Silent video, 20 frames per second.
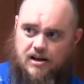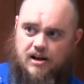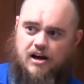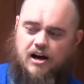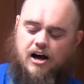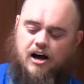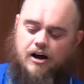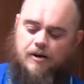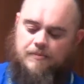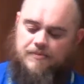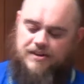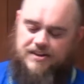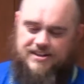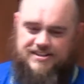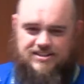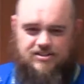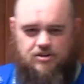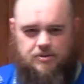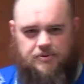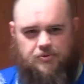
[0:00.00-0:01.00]
And this
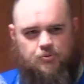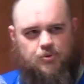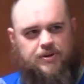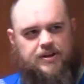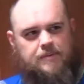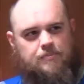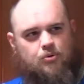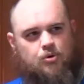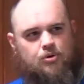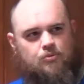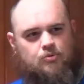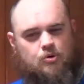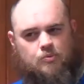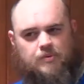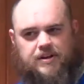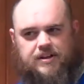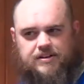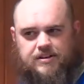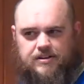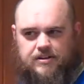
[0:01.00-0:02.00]
is going to be really important when
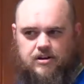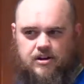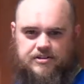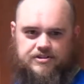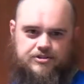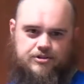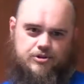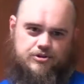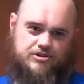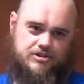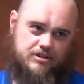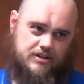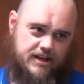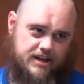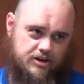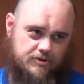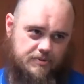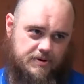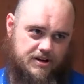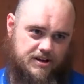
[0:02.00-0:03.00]
we get to the Constitution
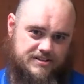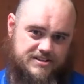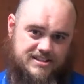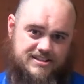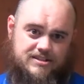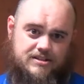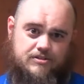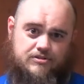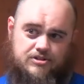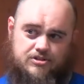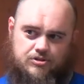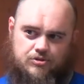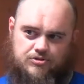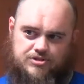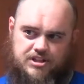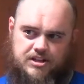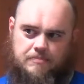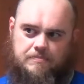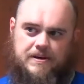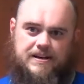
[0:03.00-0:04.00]
later, because you'll
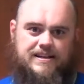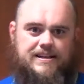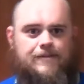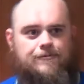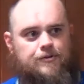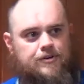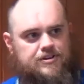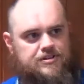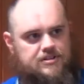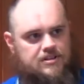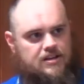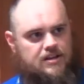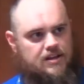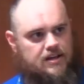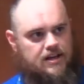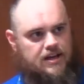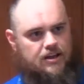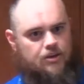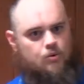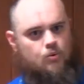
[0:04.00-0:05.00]
see a big difference
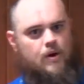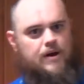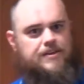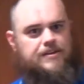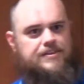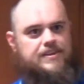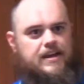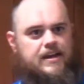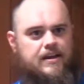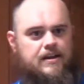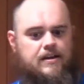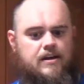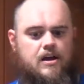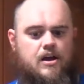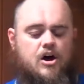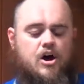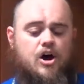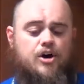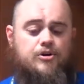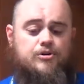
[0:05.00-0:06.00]
in the way that they
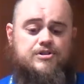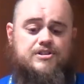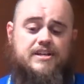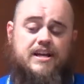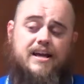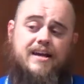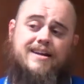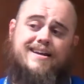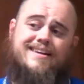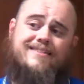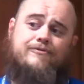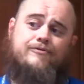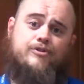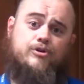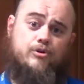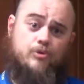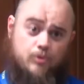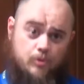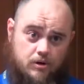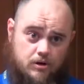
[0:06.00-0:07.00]
understand and
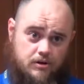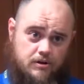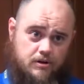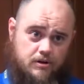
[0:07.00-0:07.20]
view